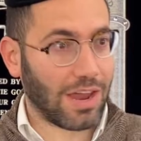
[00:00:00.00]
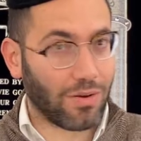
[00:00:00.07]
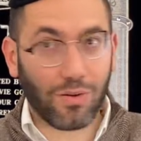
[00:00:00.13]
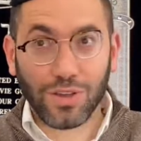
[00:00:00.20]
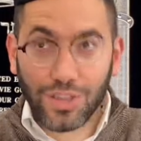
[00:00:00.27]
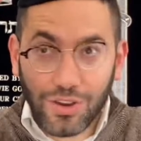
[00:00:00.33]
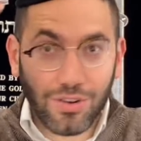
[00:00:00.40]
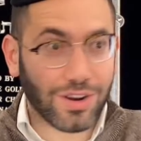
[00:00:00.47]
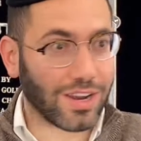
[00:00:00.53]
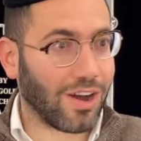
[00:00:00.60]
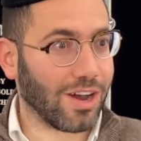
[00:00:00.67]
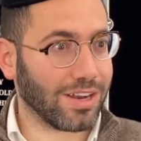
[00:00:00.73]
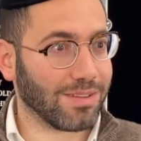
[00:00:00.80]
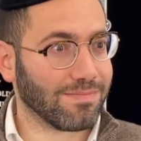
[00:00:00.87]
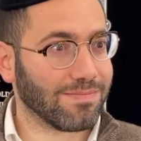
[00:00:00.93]
all urine
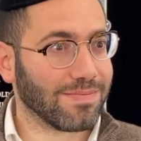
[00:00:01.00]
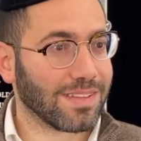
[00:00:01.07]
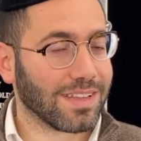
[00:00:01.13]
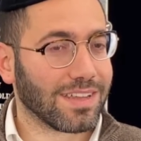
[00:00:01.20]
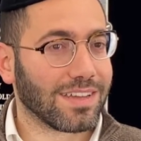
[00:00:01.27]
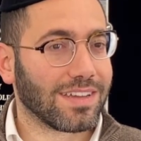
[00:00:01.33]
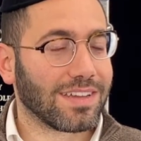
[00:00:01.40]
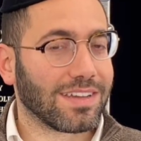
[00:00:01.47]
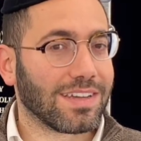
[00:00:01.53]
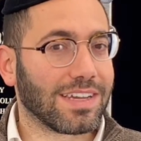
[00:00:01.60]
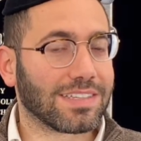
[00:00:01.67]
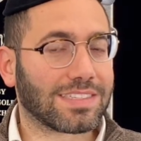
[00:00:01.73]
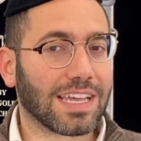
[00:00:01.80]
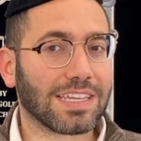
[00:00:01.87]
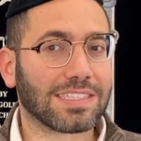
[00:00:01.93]
on him.
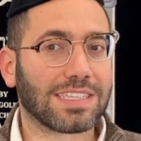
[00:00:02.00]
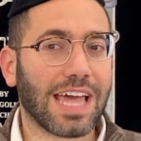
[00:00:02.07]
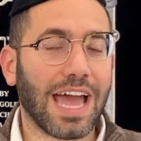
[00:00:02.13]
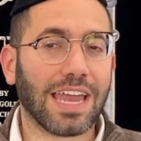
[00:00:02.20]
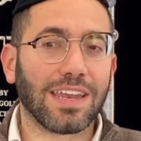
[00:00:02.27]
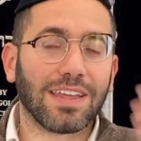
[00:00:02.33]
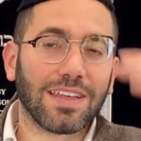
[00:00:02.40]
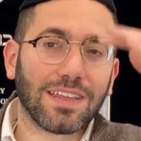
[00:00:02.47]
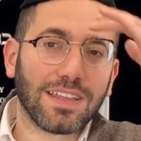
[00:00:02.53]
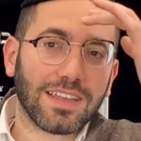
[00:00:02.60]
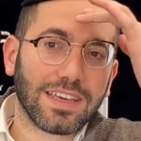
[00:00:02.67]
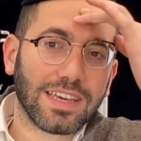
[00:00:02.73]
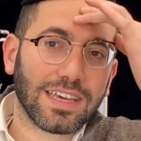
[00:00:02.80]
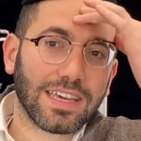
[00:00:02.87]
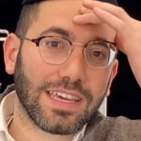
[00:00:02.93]
It says that
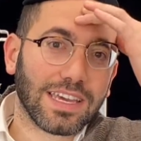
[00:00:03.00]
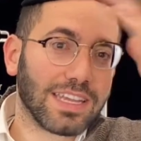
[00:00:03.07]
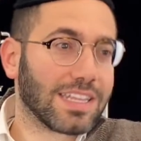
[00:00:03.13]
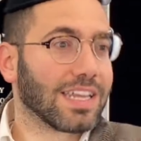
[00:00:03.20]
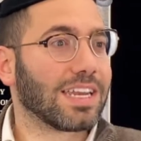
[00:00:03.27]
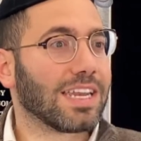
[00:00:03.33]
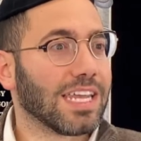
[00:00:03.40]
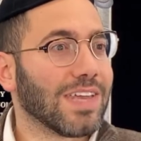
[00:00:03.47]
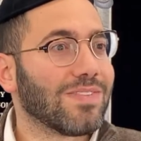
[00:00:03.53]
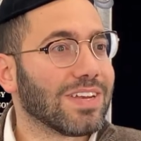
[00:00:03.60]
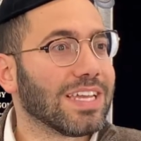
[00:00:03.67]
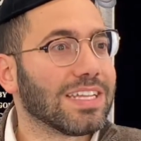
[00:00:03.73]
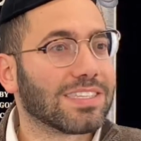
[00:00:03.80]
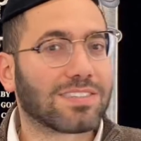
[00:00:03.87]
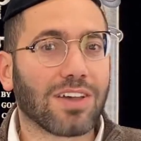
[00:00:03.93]
he didn't even
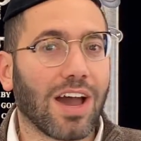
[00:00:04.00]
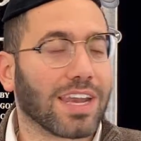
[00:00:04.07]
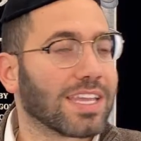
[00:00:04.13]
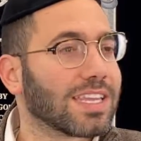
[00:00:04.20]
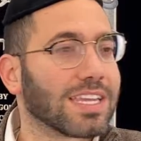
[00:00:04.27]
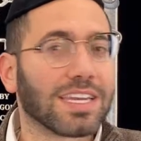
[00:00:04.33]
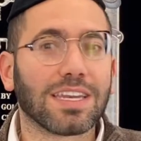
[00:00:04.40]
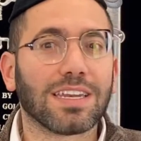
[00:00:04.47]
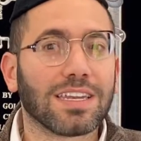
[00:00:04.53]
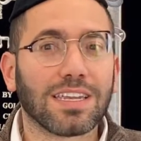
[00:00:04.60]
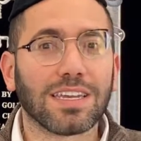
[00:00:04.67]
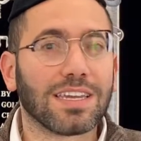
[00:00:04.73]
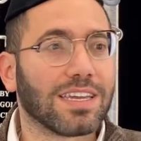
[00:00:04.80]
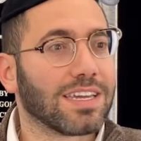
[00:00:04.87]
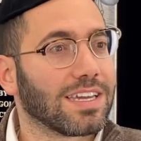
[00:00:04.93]
inside. He didn't.
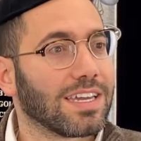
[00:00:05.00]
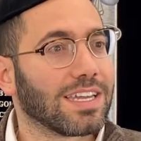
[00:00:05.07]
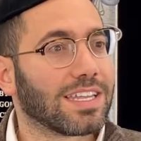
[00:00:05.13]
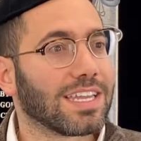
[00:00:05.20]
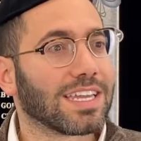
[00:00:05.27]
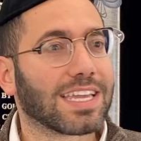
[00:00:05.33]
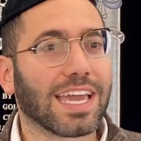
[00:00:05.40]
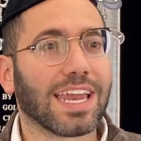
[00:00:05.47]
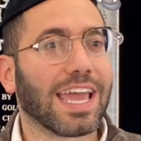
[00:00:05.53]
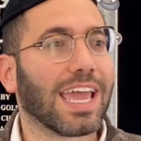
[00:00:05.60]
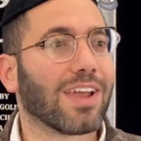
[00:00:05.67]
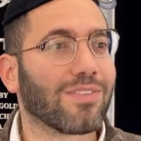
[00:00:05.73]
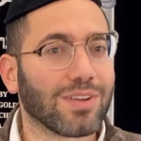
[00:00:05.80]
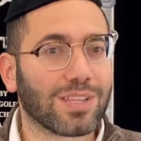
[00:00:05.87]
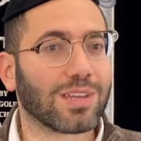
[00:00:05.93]
He didn't get
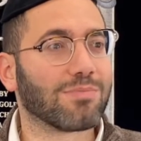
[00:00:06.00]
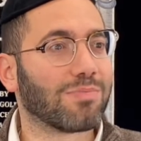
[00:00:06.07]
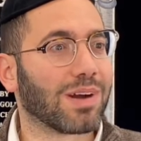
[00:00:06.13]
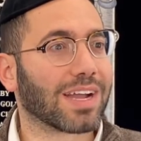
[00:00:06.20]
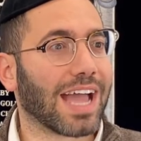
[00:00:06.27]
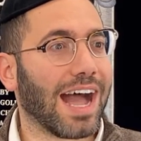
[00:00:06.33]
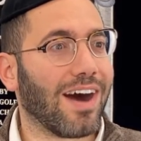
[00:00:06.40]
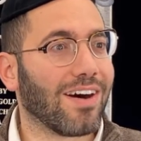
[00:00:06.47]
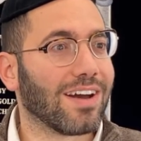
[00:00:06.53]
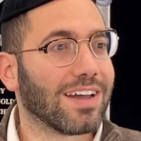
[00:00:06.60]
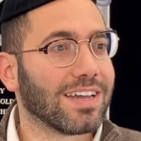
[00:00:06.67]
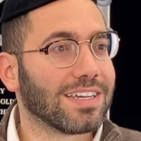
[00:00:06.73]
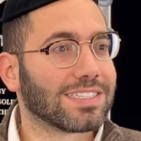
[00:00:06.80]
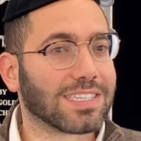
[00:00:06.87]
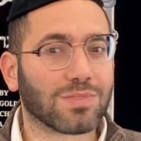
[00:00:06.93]
angry. He didn't bug out.
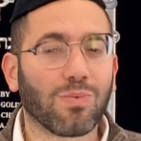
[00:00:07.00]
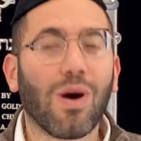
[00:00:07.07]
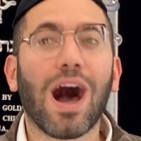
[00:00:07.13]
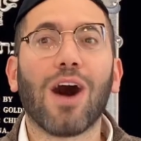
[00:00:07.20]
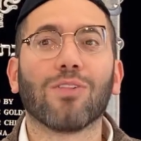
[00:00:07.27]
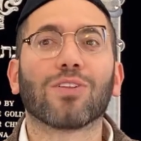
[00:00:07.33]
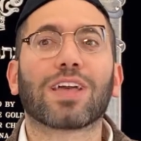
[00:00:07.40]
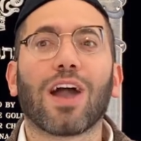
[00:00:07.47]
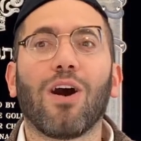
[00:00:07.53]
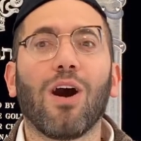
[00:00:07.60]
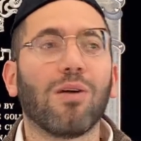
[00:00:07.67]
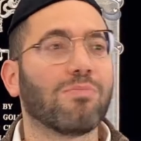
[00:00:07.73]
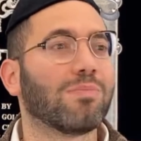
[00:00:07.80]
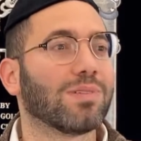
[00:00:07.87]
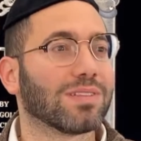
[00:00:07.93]
He says, "Wow, look how
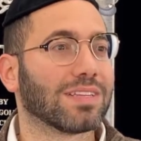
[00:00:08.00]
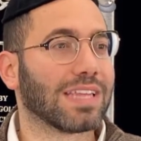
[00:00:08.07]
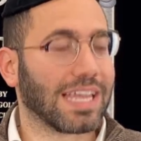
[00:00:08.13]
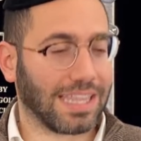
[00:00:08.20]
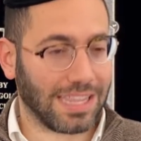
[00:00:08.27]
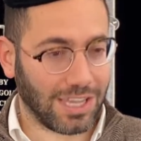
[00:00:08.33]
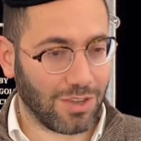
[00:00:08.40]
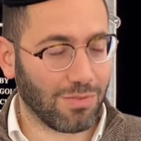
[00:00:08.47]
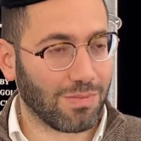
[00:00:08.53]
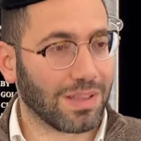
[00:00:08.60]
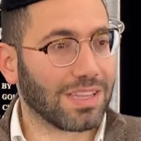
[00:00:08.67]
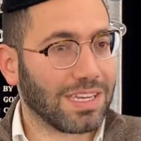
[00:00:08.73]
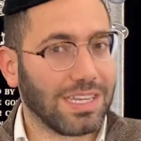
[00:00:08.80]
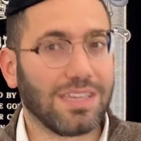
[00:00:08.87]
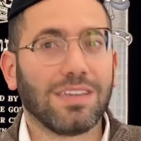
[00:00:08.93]
humble, like
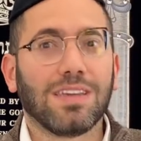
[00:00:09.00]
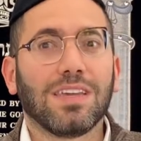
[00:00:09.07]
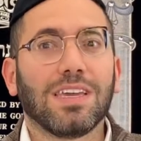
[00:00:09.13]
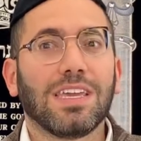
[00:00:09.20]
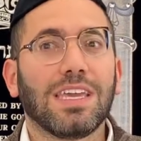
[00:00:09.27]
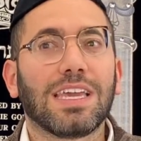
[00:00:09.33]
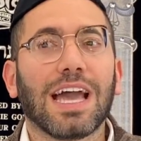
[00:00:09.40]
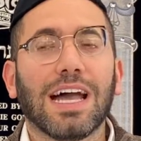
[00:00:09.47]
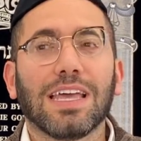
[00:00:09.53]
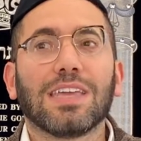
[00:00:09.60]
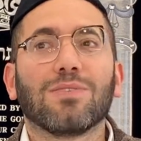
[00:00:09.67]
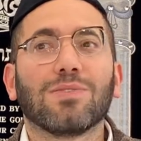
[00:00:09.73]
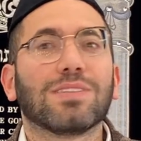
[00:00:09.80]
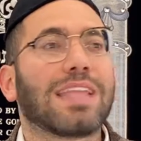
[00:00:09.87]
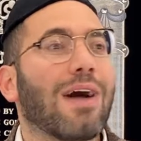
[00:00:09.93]
humility. He got. He,
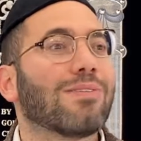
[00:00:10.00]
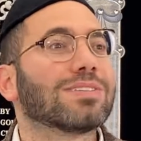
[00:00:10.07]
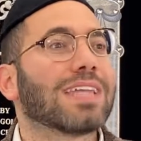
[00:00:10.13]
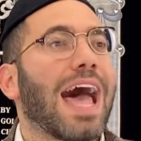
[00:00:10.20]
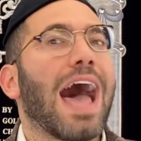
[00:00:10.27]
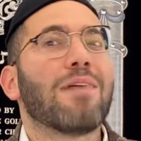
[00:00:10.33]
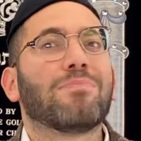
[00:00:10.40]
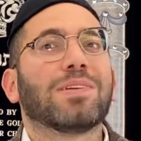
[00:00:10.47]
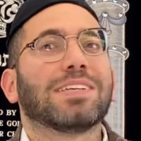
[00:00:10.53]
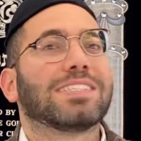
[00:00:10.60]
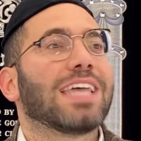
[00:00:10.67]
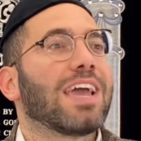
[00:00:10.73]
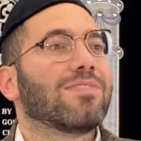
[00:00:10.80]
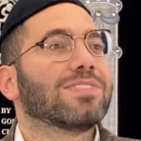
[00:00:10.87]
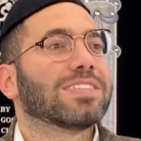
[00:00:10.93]
that was the happiest
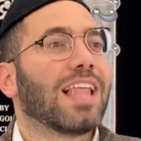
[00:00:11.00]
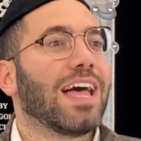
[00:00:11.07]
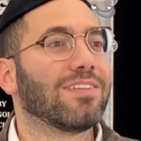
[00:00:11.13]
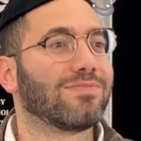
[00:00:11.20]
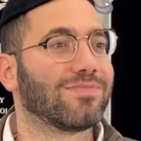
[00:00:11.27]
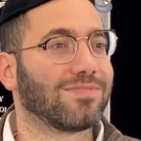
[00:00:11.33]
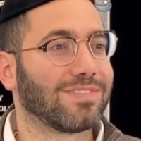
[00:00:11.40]
day of his life,